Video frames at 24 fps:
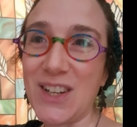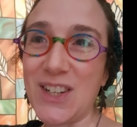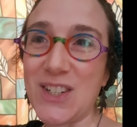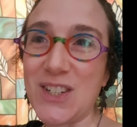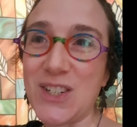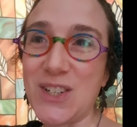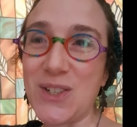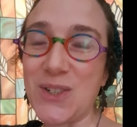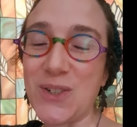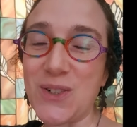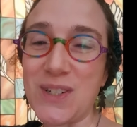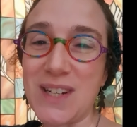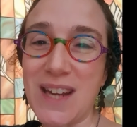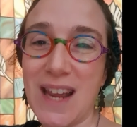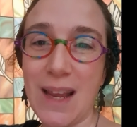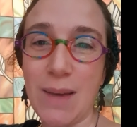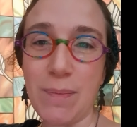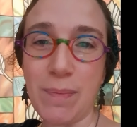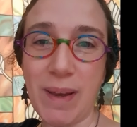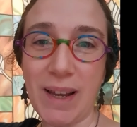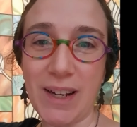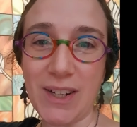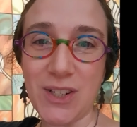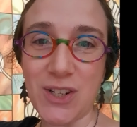to
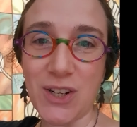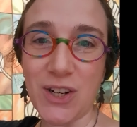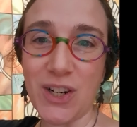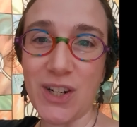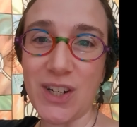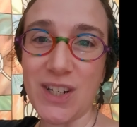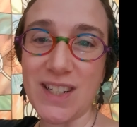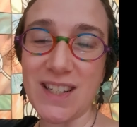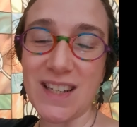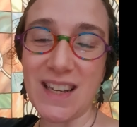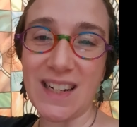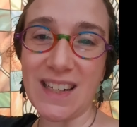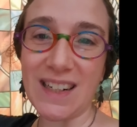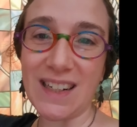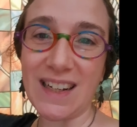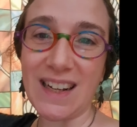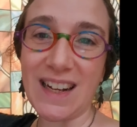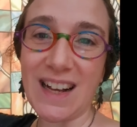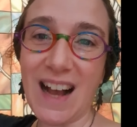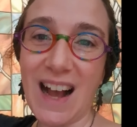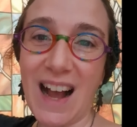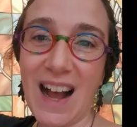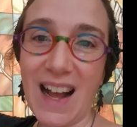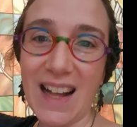take pictures and
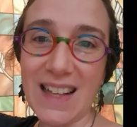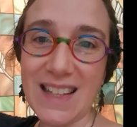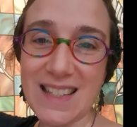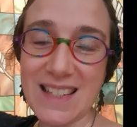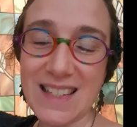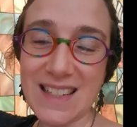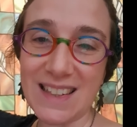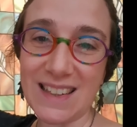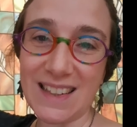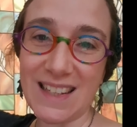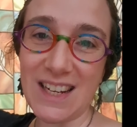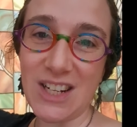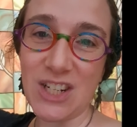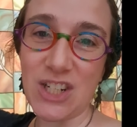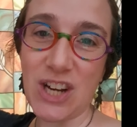constantly